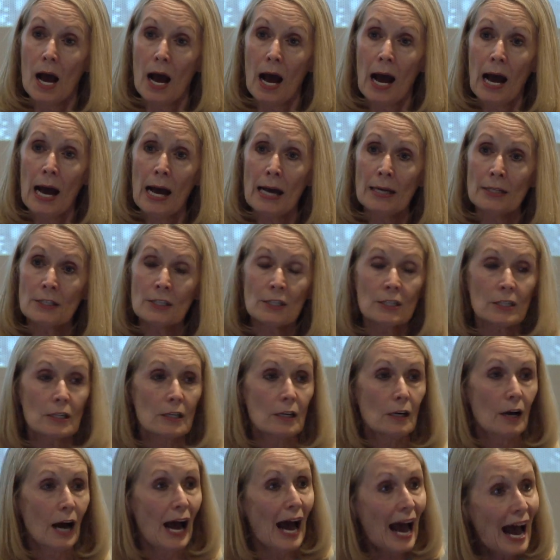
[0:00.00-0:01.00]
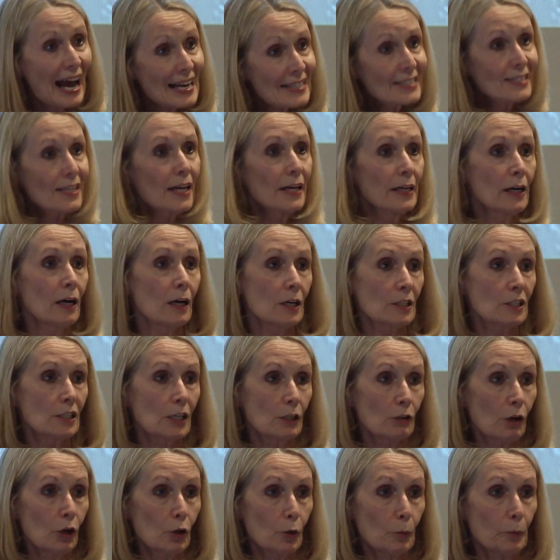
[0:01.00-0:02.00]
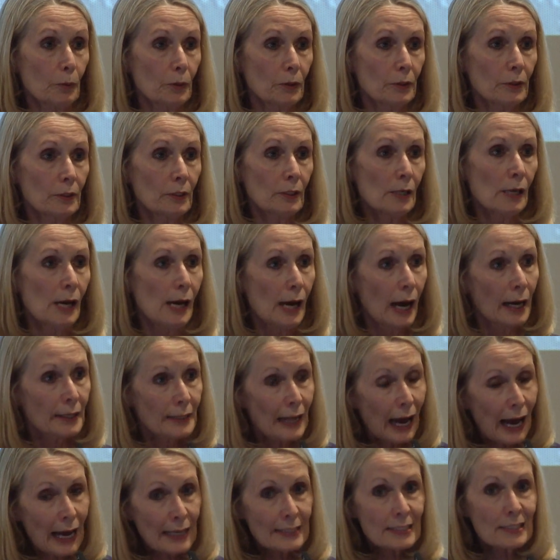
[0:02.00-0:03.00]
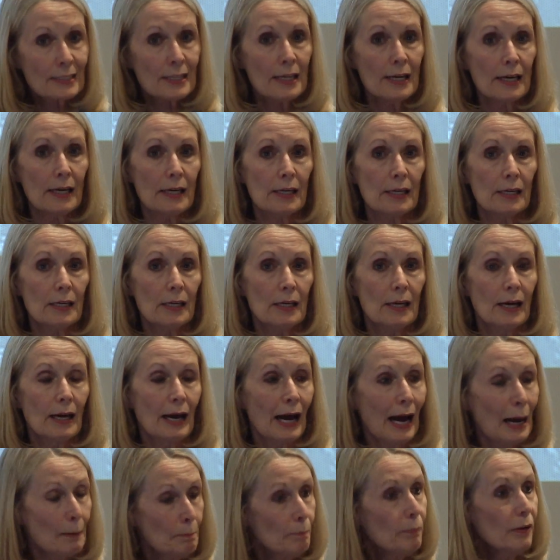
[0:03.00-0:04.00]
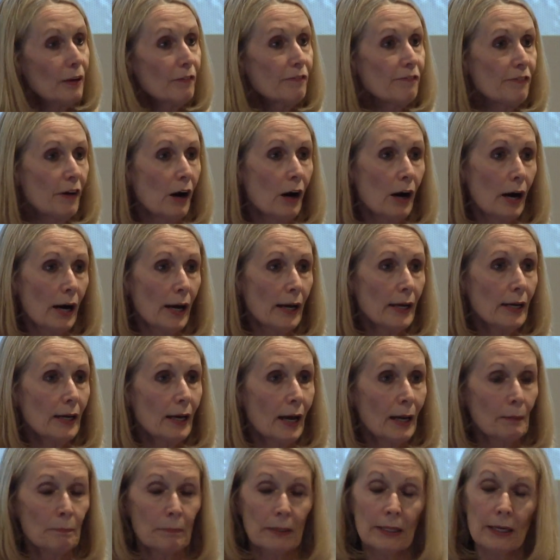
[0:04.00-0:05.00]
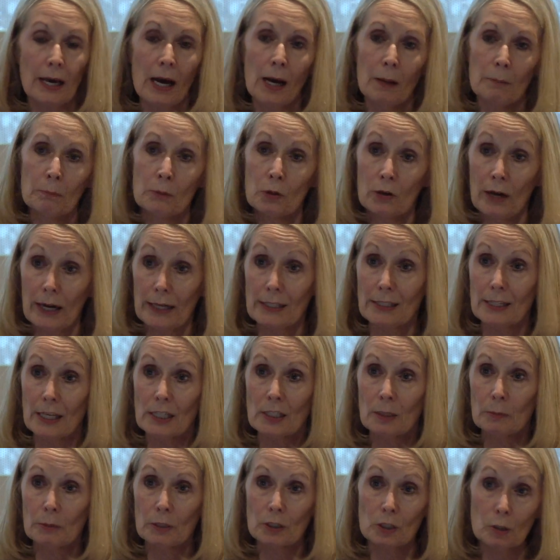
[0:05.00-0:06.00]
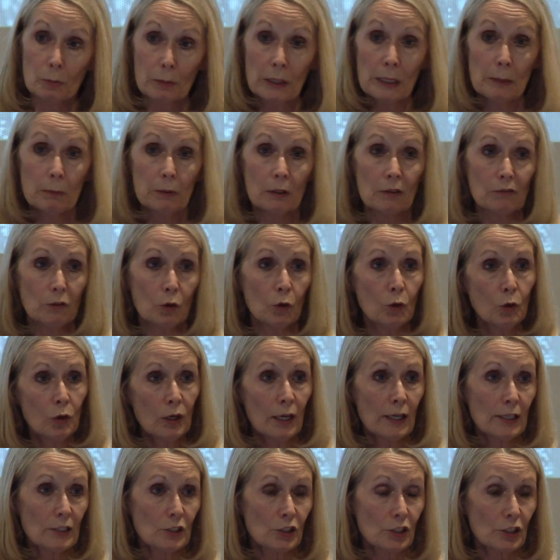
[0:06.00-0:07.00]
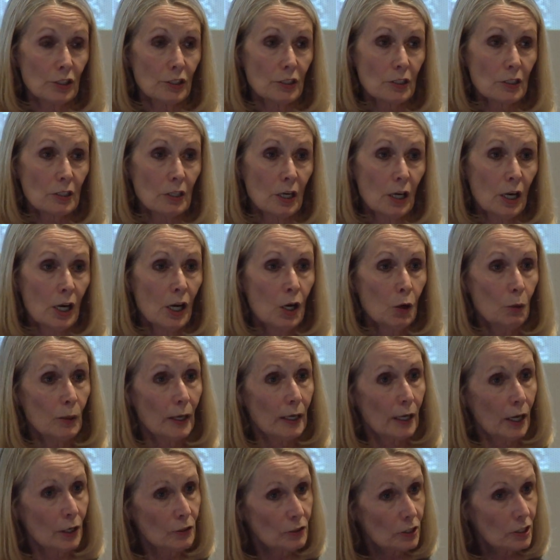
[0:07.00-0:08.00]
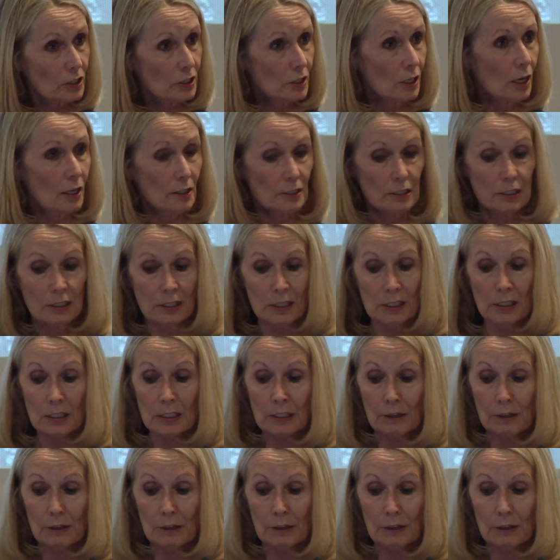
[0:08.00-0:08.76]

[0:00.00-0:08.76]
And as they are so open, and as they amplify and become more accessible to people of all ages, we're going to start to see